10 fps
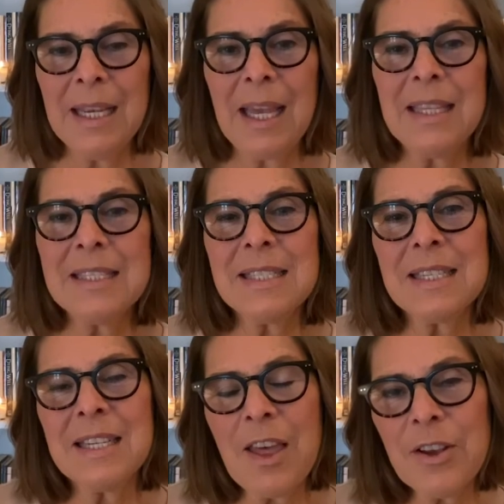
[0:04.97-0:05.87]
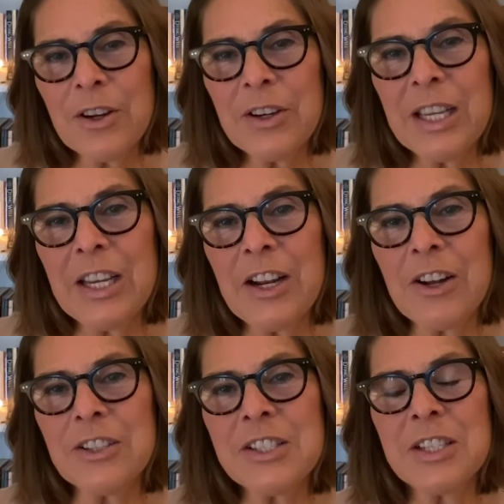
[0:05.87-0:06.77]
And this is another in
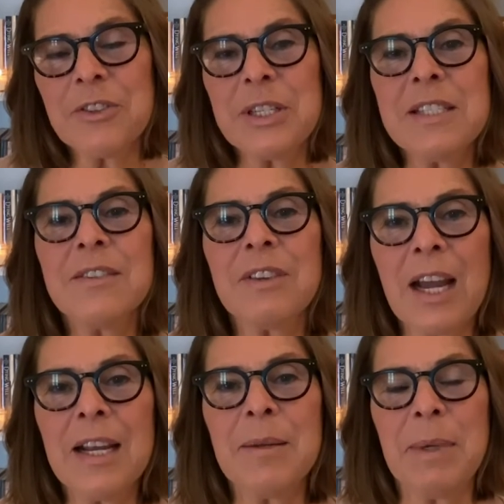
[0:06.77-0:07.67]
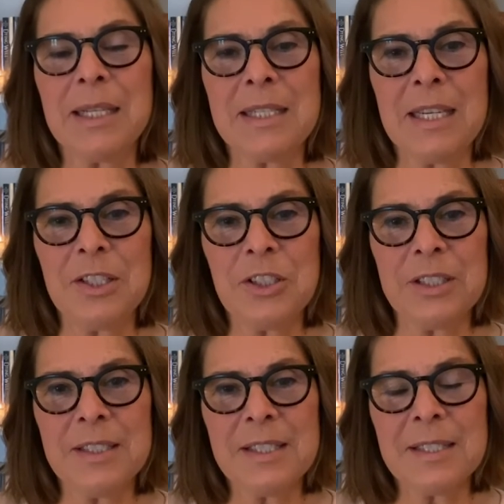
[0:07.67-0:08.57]
our series of guided
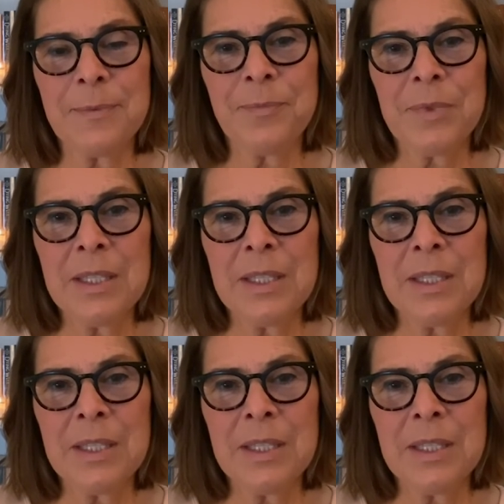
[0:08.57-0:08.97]
meditations.